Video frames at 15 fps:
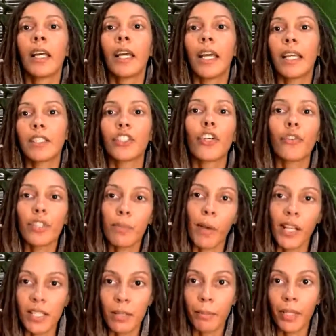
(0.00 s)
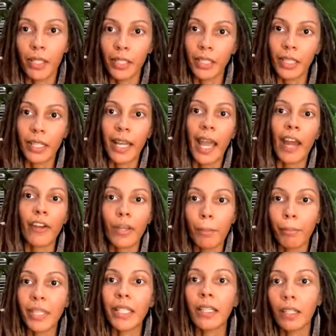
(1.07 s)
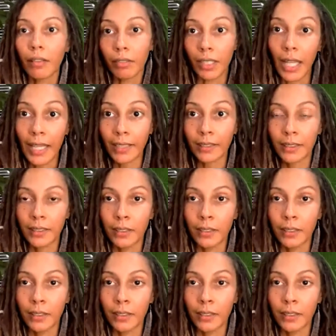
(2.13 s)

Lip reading: it's your responsibility to carry a beacon of light.